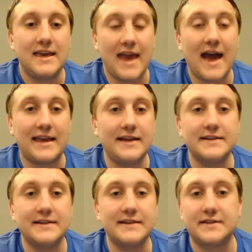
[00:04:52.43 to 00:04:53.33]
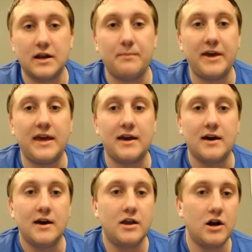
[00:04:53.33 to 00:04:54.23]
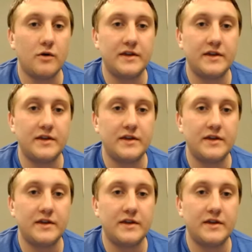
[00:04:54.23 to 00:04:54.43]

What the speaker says: yeah, he's going to be, you know,